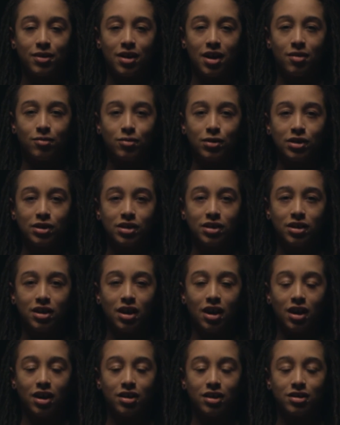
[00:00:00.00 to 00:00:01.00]
I really
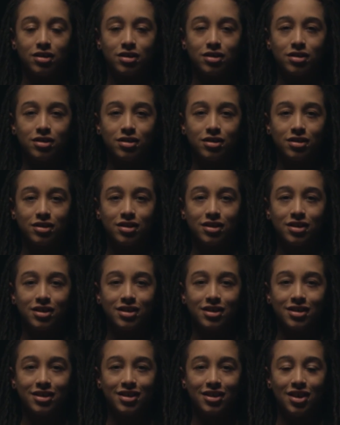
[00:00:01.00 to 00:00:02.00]
can't
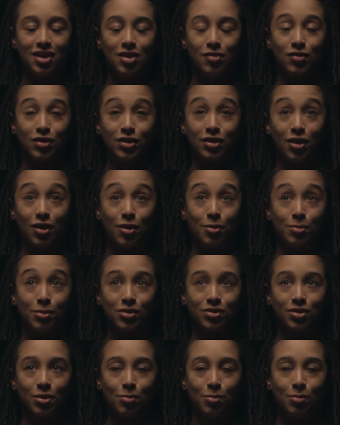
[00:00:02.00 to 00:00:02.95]
even almost